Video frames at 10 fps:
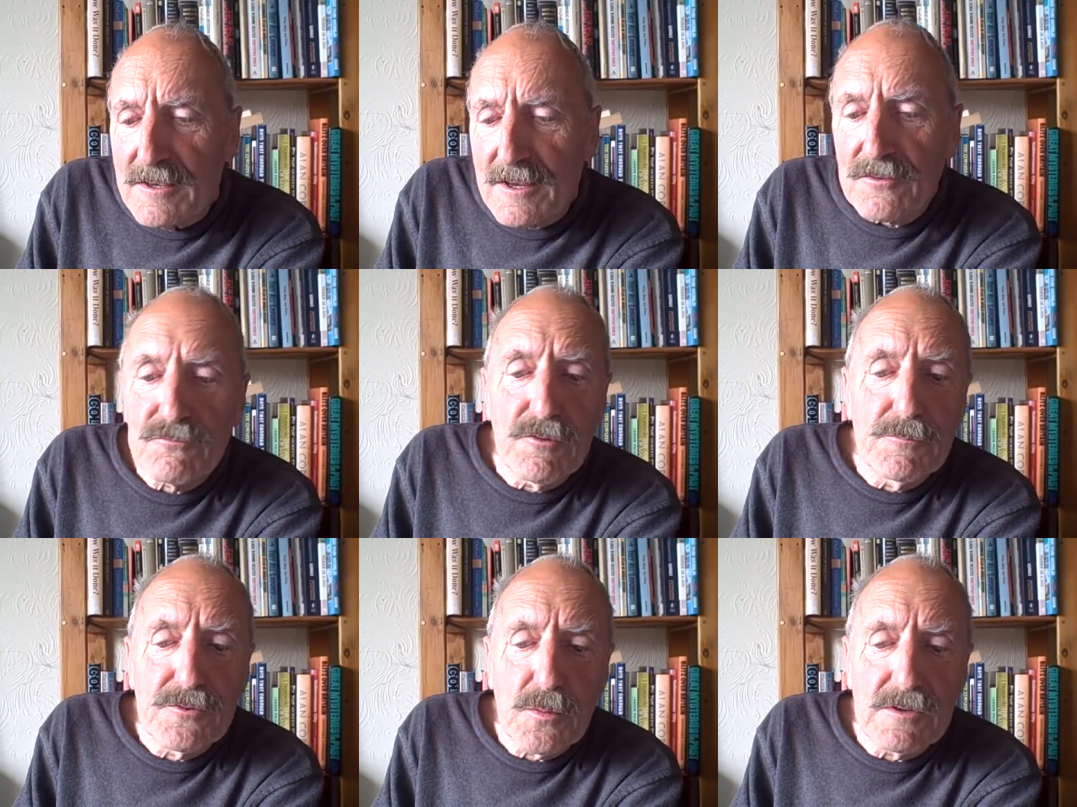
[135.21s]
It's
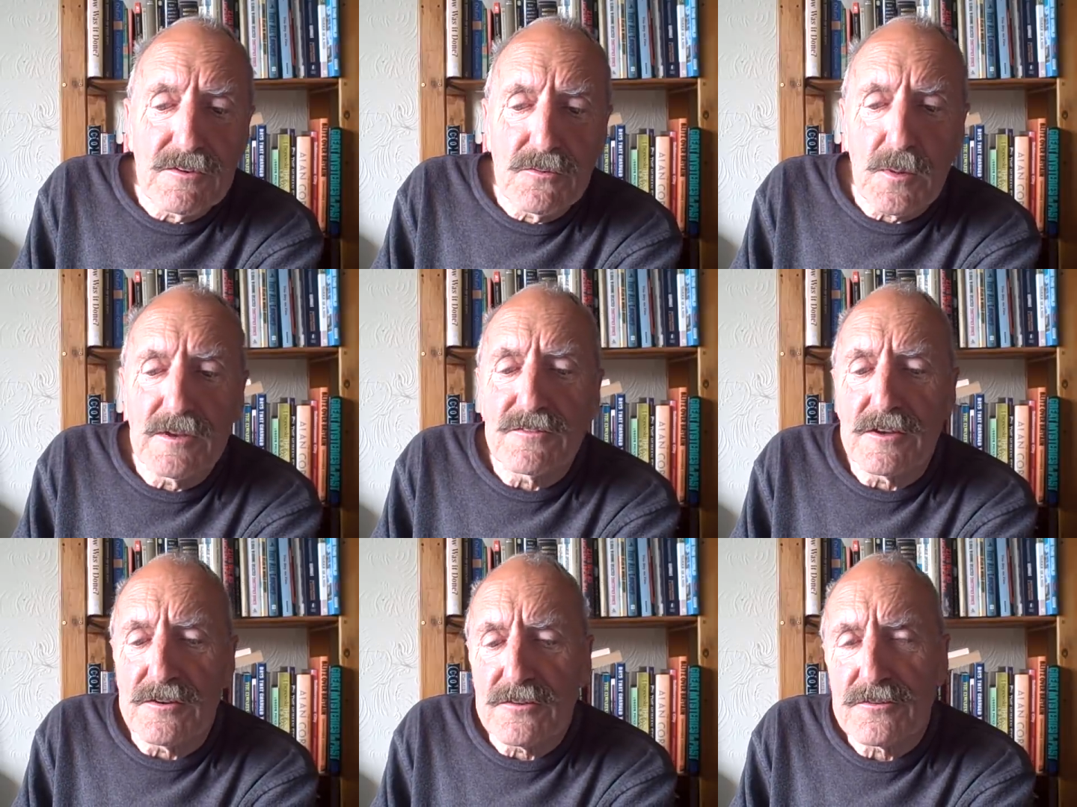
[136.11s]
from the 2020
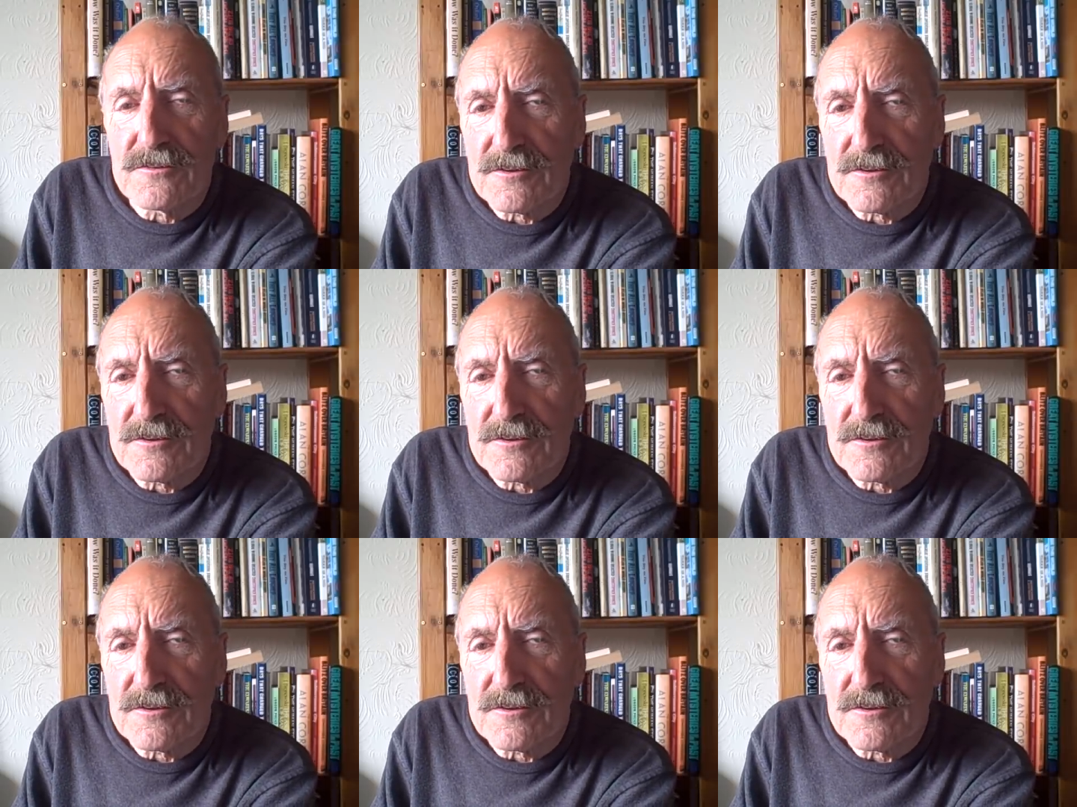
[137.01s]
edition